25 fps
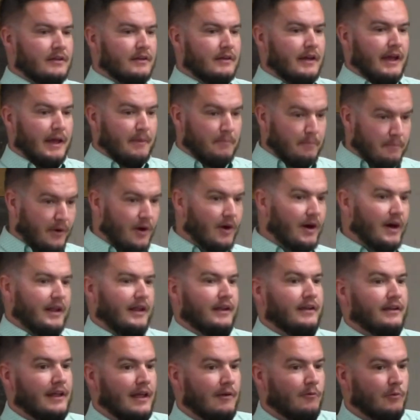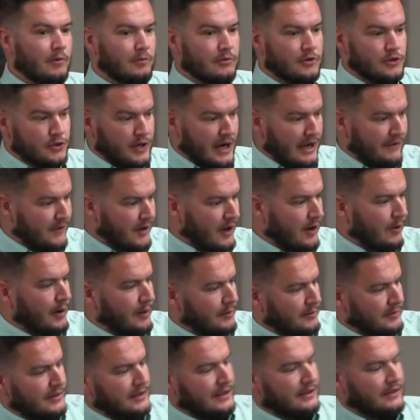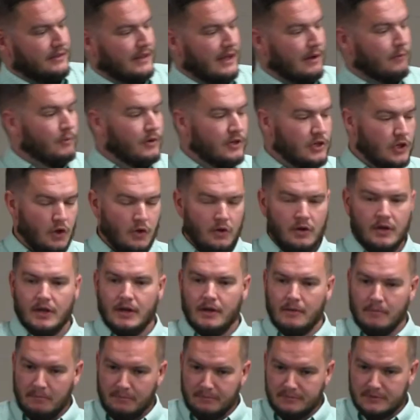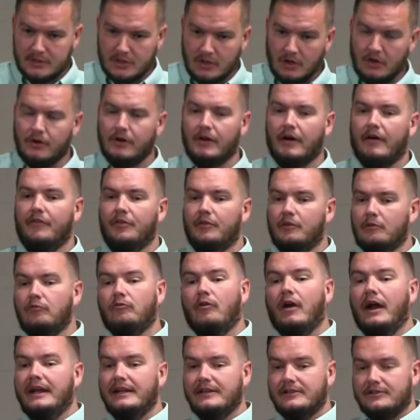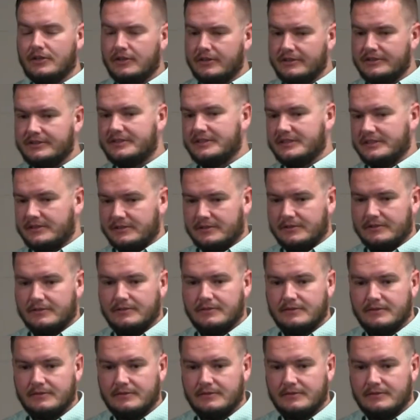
had bought it and we were driving away with it, that when you turn on the right turn signal,